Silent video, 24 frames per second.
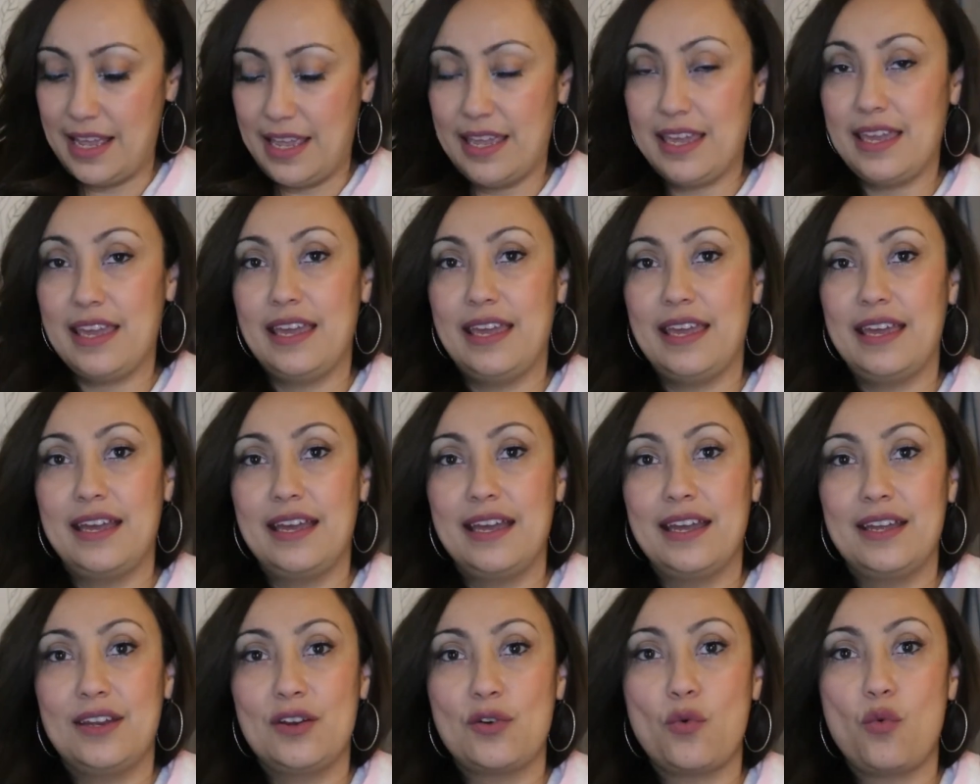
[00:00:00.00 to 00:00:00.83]

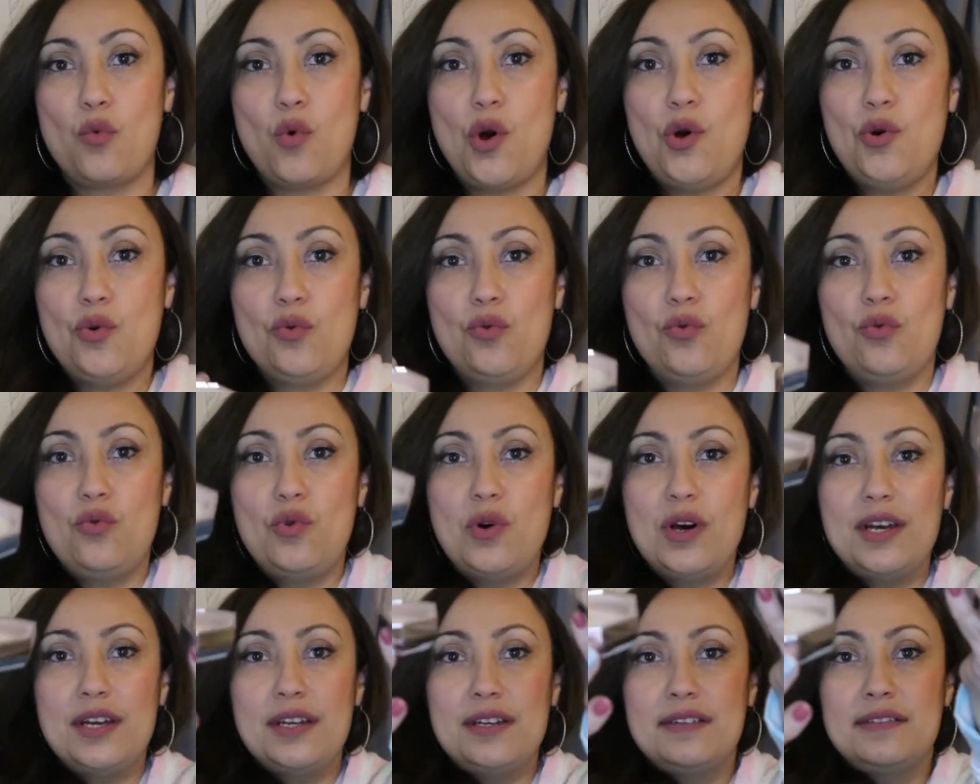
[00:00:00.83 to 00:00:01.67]
And
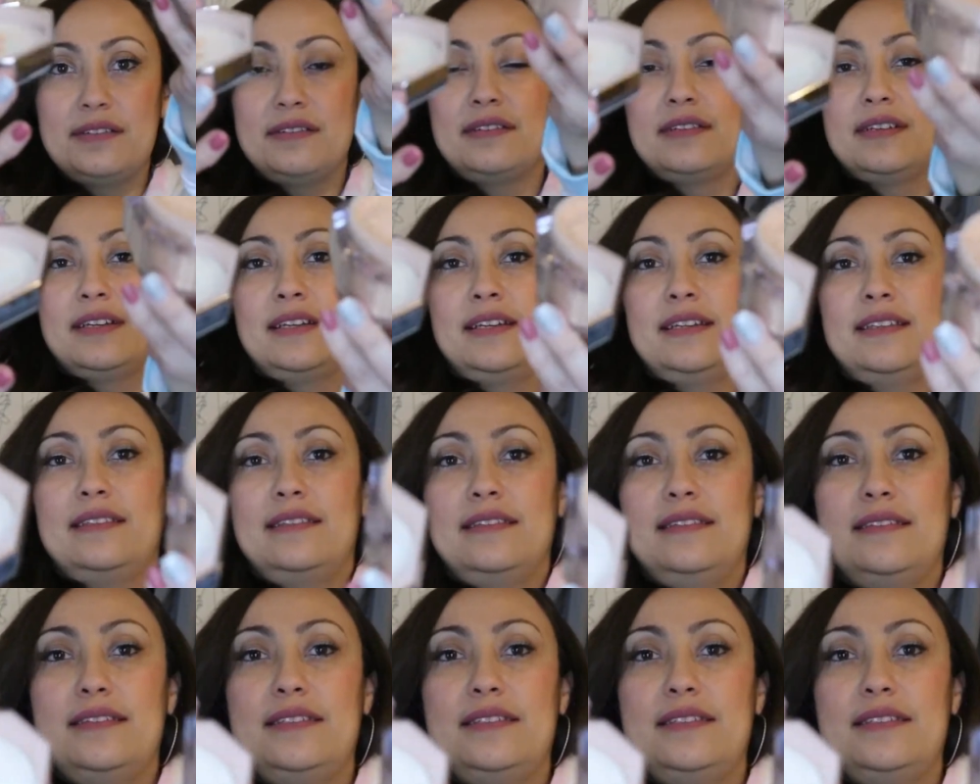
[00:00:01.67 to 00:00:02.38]
whoa, the